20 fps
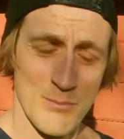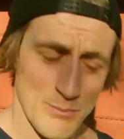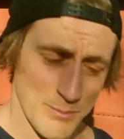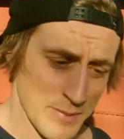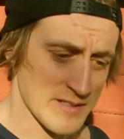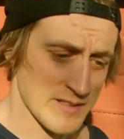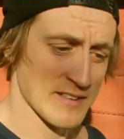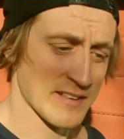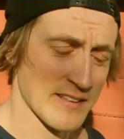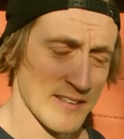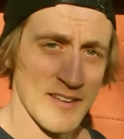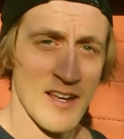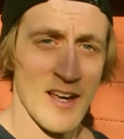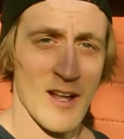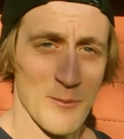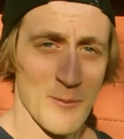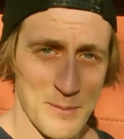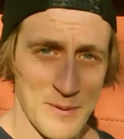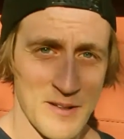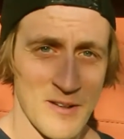Basically the
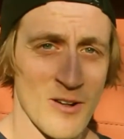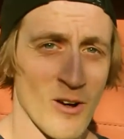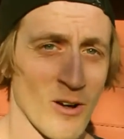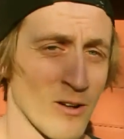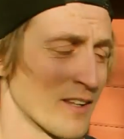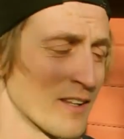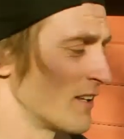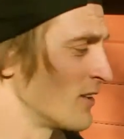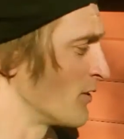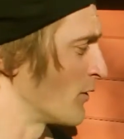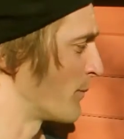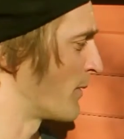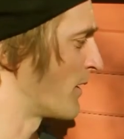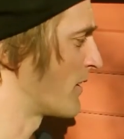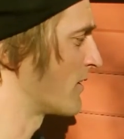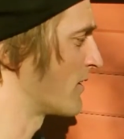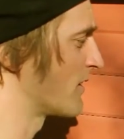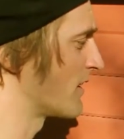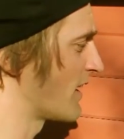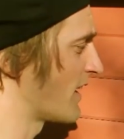helping call that your
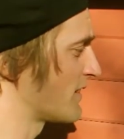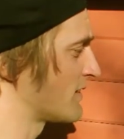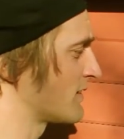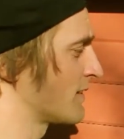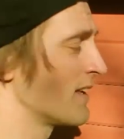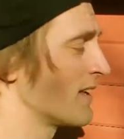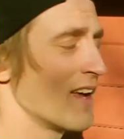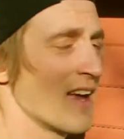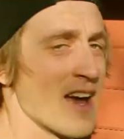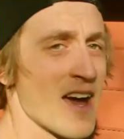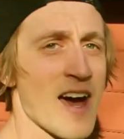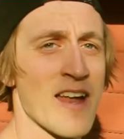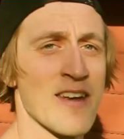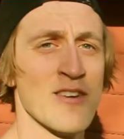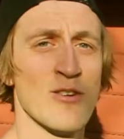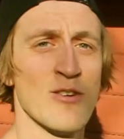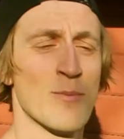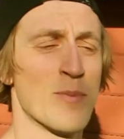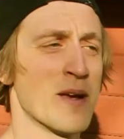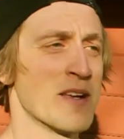partner does. And
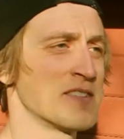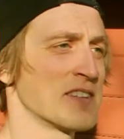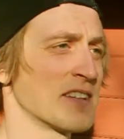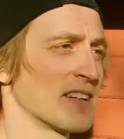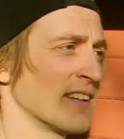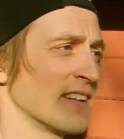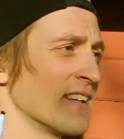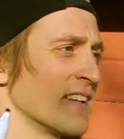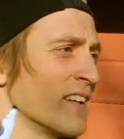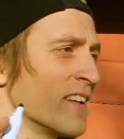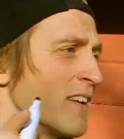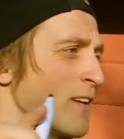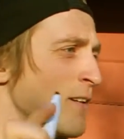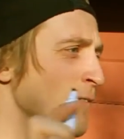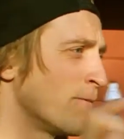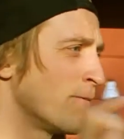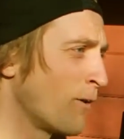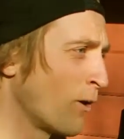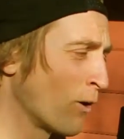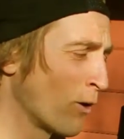you basically
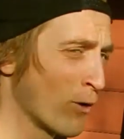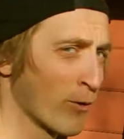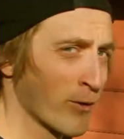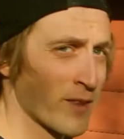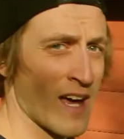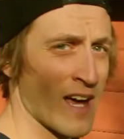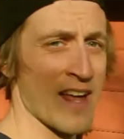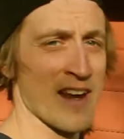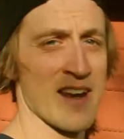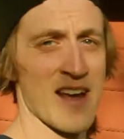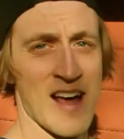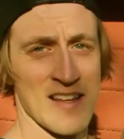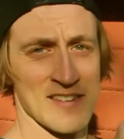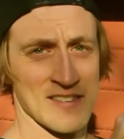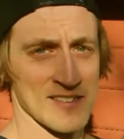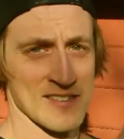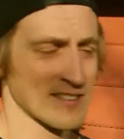follow that as a